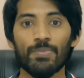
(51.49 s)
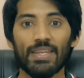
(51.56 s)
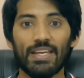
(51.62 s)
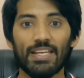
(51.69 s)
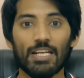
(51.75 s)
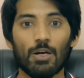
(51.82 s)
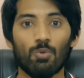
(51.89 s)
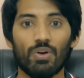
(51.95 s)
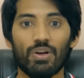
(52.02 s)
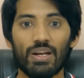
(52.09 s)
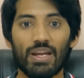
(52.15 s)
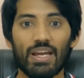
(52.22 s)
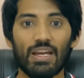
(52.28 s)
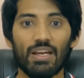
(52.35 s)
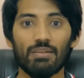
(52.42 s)
in our
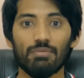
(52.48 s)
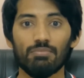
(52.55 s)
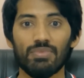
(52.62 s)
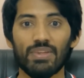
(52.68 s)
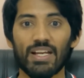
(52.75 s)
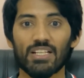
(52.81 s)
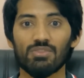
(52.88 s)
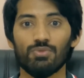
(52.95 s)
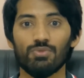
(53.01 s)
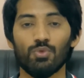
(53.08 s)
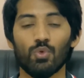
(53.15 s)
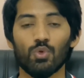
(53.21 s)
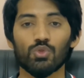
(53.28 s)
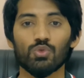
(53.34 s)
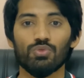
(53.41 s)
next
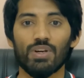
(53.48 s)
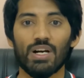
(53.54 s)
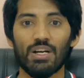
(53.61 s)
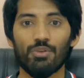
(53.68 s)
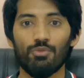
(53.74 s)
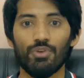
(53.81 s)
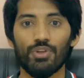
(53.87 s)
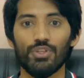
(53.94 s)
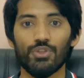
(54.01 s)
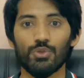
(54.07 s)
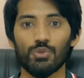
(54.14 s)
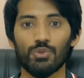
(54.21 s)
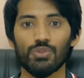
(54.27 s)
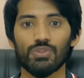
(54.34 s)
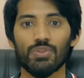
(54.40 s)
4 to 5
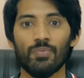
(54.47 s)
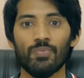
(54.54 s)
videos.